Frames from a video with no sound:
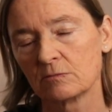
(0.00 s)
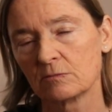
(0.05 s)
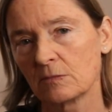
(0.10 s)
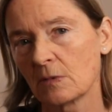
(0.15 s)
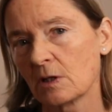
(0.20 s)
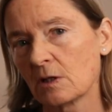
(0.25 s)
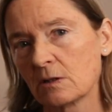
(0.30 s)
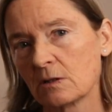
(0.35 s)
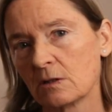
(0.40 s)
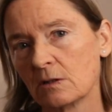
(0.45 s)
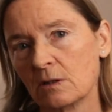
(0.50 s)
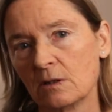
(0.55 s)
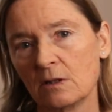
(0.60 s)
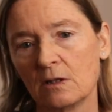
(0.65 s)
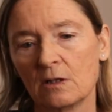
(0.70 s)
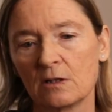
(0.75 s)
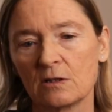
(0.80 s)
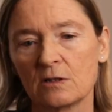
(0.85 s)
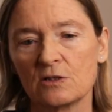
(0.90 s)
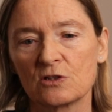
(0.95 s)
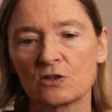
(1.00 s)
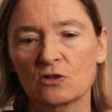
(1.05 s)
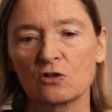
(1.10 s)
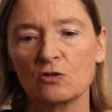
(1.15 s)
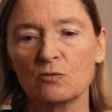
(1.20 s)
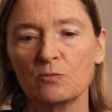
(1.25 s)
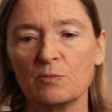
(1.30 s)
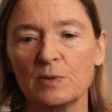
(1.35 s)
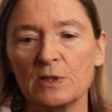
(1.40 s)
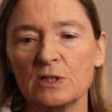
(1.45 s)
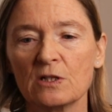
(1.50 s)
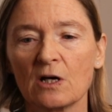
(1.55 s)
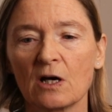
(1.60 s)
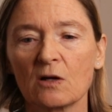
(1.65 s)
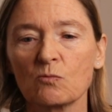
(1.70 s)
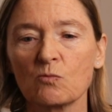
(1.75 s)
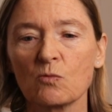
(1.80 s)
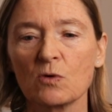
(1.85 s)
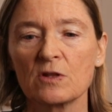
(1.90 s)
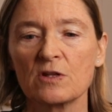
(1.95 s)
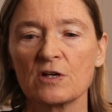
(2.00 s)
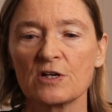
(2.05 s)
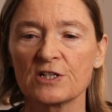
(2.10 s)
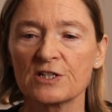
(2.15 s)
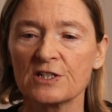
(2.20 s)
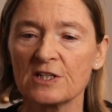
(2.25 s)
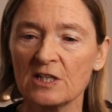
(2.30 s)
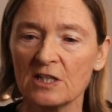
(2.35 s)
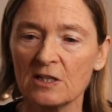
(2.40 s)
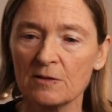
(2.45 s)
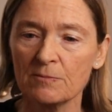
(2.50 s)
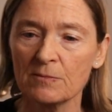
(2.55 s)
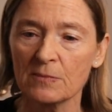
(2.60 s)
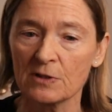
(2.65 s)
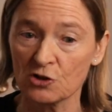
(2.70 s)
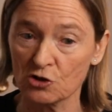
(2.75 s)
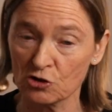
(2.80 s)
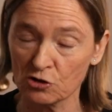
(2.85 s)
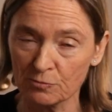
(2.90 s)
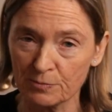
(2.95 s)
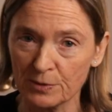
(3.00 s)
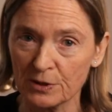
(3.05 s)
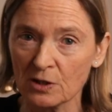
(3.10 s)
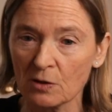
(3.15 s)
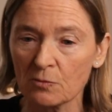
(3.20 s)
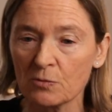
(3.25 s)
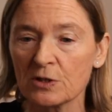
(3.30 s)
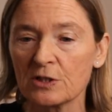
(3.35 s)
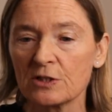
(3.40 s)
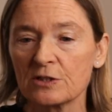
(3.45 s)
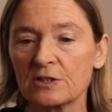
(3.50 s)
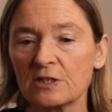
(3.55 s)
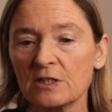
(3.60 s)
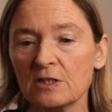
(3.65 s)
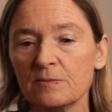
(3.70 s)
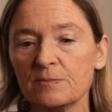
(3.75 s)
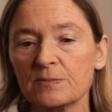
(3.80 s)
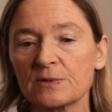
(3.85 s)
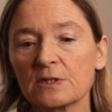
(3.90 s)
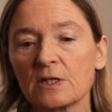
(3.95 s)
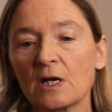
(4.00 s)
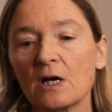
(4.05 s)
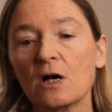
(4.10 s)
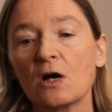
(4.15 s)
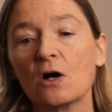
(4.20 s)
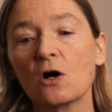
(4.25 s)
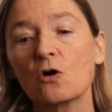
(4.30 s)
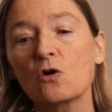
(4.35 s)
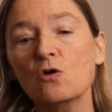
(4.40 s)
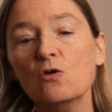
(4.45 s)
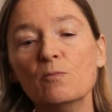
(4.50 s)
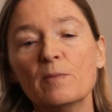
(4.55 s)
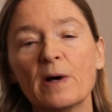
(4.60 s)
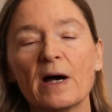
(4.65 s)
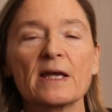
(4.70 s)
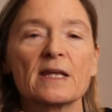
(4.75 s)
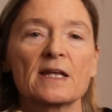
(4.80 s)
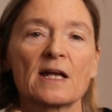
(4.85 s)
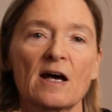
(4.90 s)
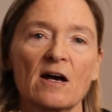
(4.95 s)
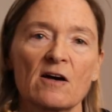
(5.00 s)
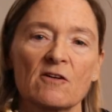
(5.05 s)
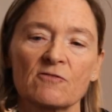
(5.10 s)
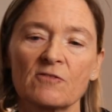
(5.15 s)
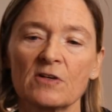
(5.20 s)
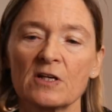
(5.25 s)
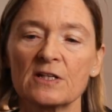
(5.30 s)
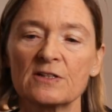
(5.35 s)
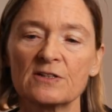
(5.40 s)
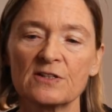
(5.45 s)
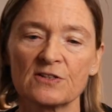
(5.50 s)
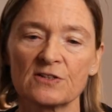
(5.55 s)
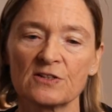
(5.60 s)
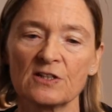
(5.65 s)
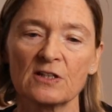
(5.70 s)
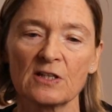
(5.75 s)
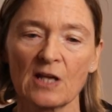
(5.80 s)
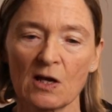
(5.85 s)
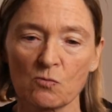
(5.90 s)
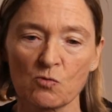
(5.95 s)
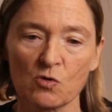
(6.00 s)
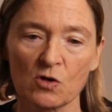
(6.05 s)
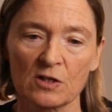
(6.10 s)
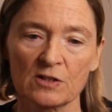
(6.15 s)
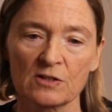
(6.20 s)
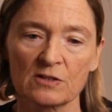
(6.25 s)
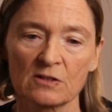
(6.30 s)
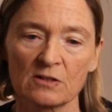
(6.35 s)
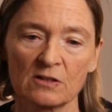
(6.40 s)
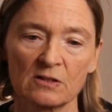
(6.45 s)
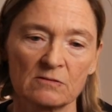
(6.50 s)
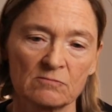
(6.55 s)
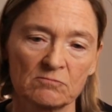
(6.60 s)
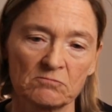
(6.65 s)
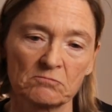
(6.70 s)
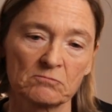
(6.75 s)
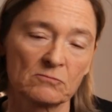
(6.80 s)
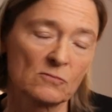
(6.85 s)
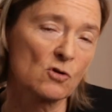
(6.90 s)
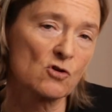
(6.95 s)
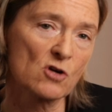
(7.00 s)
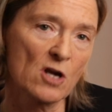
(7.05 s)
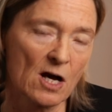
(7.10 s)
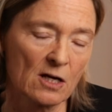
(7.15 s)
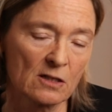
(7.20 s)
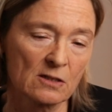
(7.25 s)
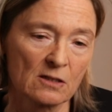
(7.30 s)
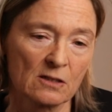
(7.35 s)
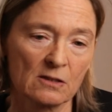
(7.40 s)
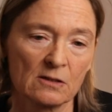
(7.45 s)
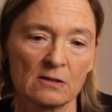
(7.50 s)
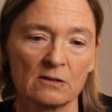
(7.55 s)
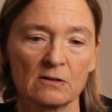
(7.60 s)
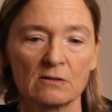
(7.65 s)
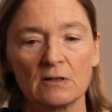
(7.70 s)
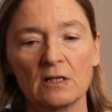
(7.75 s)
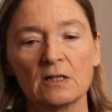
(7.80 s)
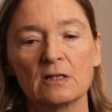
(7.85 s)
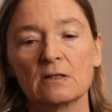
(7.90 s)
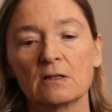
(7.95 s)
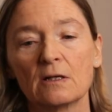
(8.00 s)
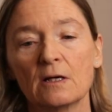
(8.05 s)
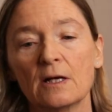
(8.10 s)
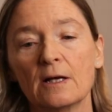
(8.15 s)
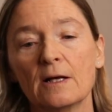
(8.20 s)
Yeah, this could be done with their team and should be done with their teams who might have existing networks or not, right?